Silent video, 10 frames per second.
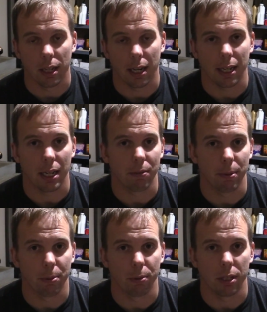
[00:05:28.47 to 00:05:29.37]
And I can't
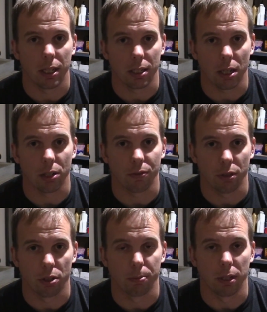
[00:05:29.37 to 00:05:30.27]
remember what the exhaust
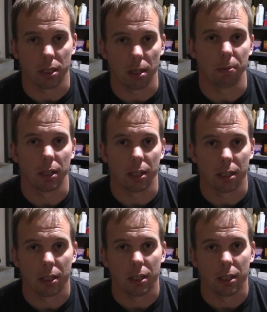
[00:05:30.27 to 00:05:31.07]
flows, but it's up there.